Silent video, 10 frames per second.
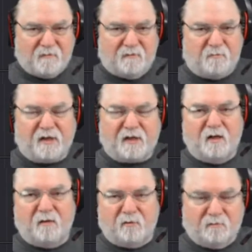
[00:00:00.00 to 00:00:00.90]
Pick a
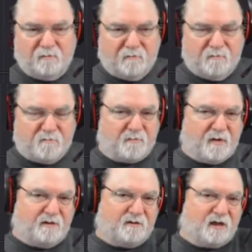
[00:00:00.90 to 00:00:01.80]
number.
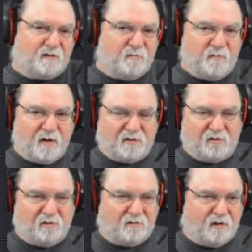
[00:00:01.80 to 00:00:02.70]
Somebody text me my
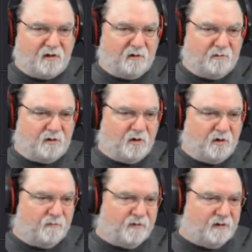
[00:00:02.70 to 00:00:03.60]
start time and let me
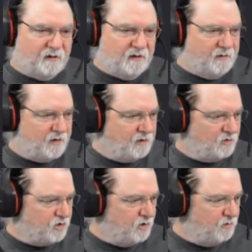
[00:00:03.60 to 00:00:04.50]
know. Thank you,
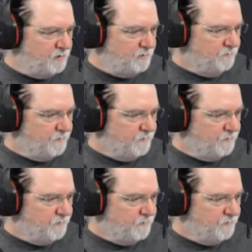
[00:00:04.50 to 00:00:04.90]
gentlemen.